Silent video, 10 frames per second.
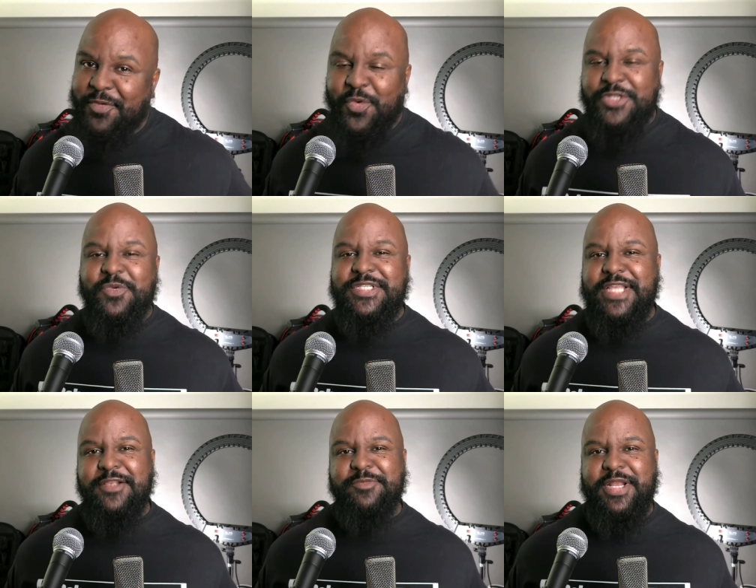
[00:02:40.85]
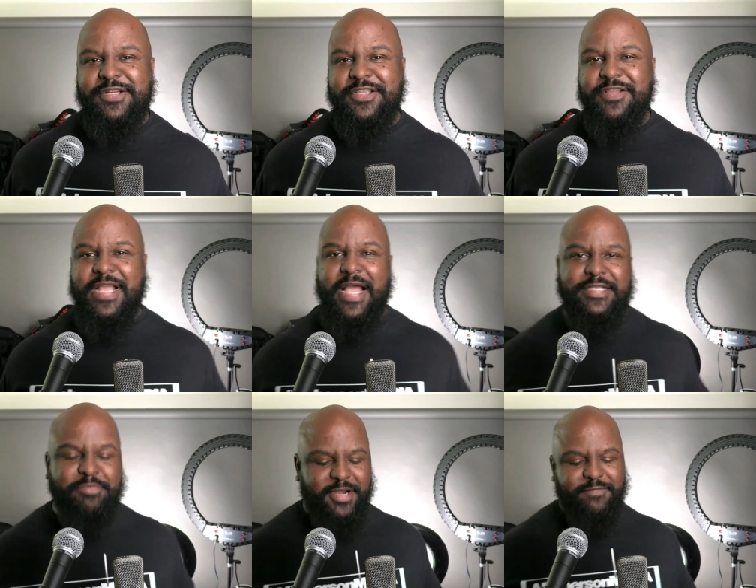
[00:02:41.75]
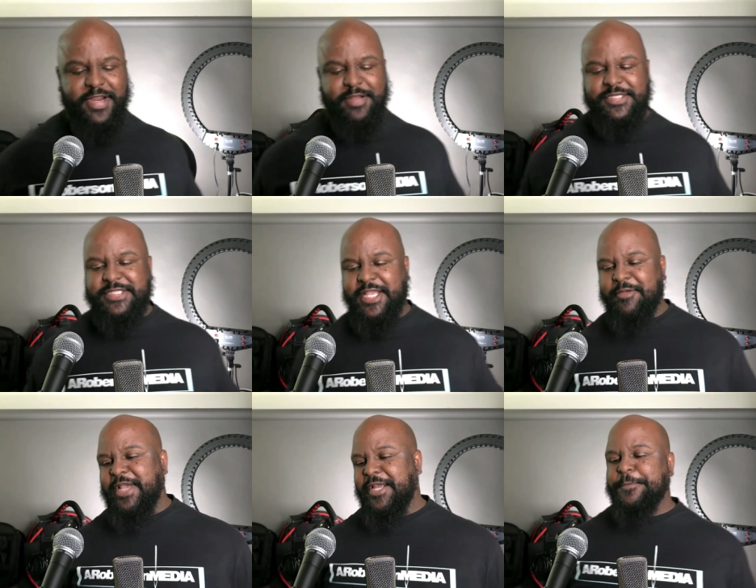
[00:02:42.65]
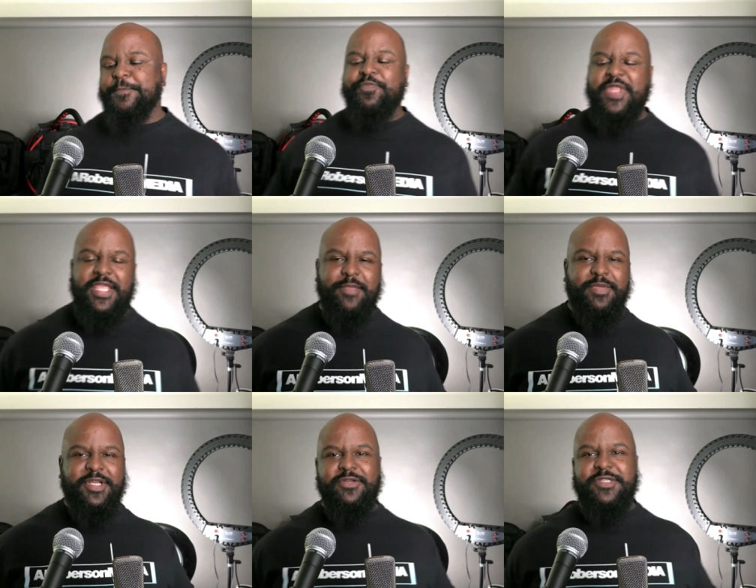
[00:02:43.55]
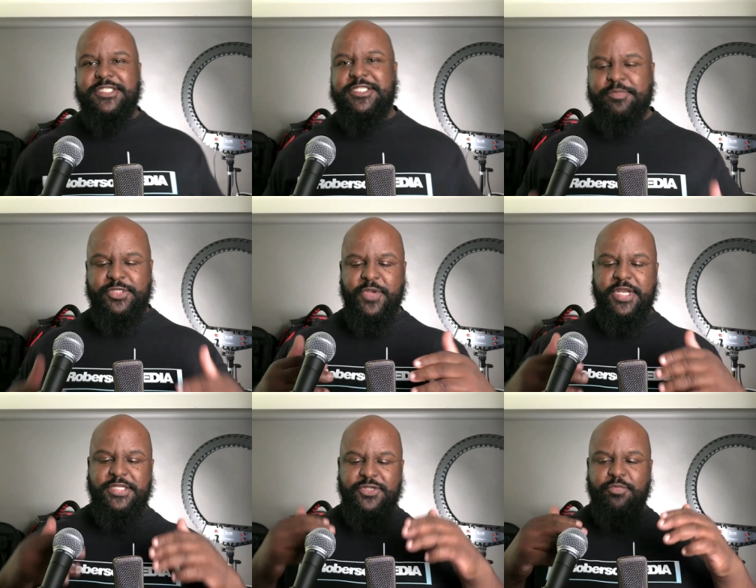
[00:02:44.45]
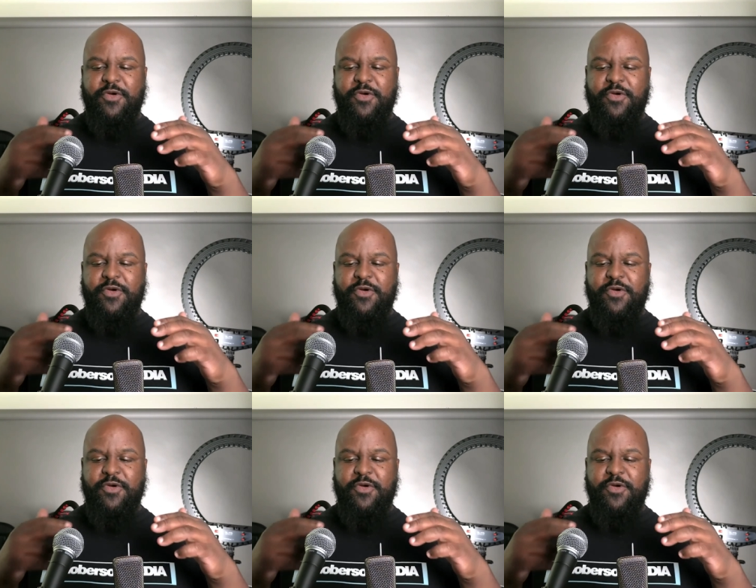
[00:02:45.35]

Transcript: Which one sounds better to you guys? Matter of fact, I'm going to stand back, keep a little distance between the two.